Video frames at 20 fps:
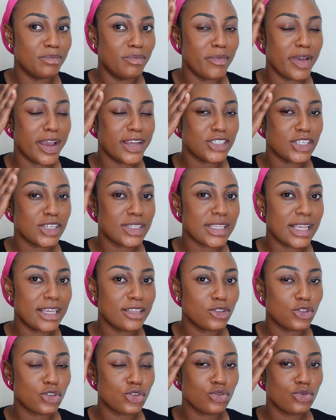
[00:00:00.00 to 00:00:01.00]
merges
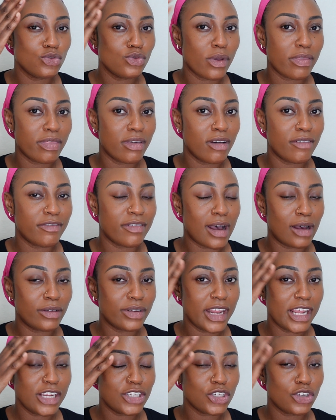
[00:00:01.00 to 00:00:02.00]
into the
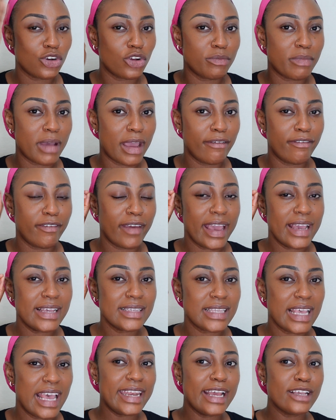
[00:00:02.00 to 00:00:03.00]
foundation on my
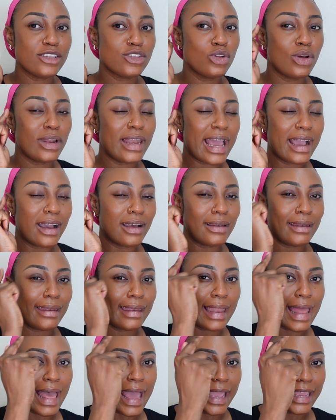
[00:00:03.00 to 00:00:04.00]
face, there's not like a
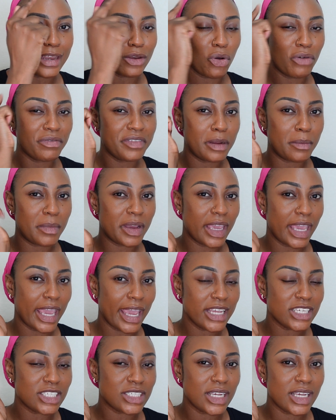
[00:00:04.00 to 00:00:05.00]
line of
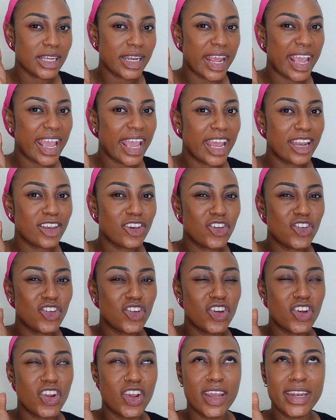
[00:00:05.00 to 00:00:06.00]
demarcation
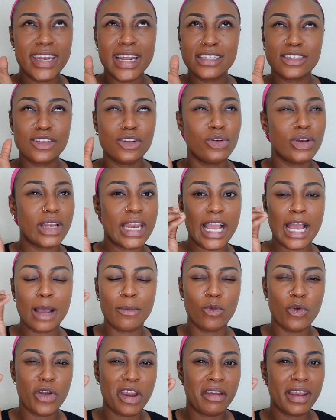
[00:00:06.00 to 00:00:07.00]
and it doesn't look like
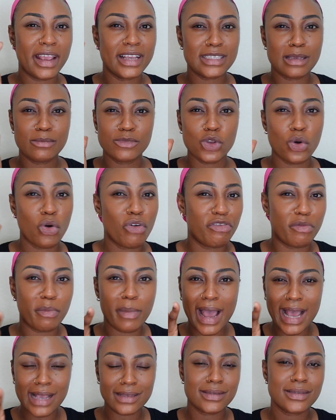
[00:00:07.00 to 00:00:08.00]
I'm wearing some sort of
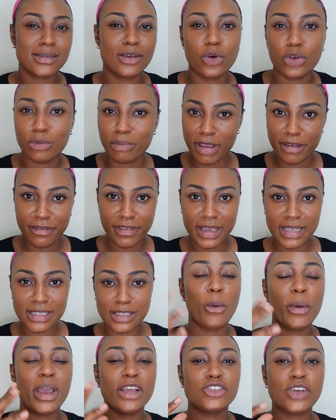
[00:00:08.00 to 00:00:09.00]
mask on my face.
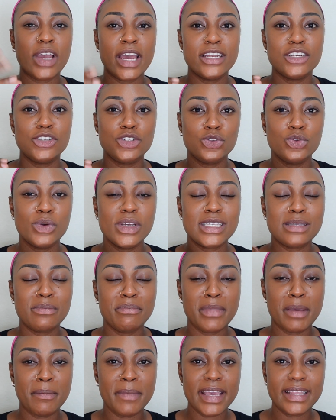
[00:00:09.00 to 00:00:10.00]
What we're trying to do is
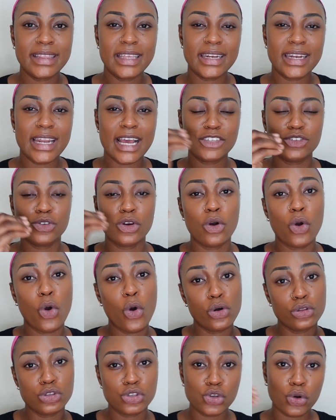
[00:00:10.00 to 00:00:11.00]
mimic the natural
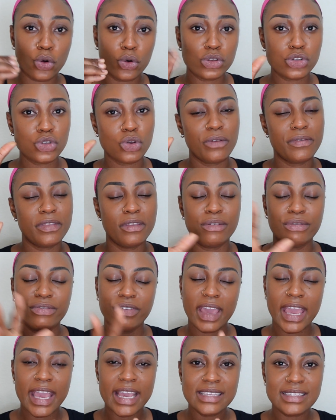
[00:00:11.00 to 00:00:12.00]
contours of the
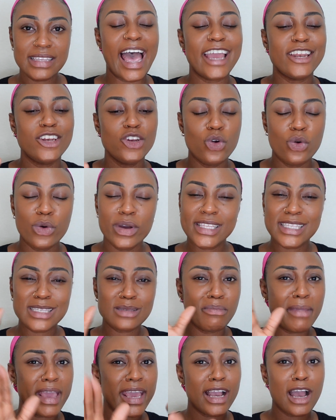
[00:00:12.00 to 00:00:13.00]
face. I know
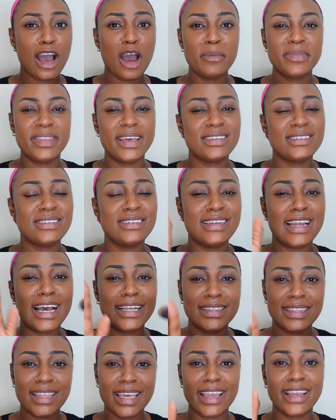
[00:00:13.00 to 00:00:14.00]
it's makeup, there's
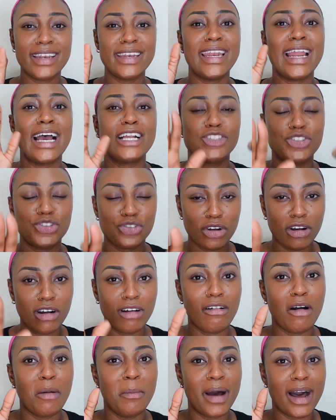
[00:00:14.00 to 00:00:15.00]
nothing
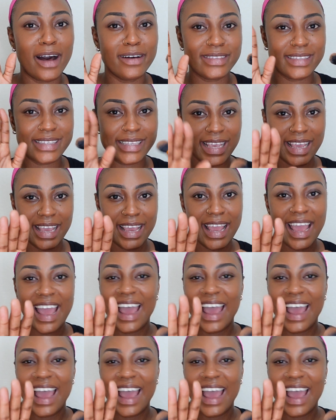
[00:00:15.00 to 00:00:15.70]
natural about it,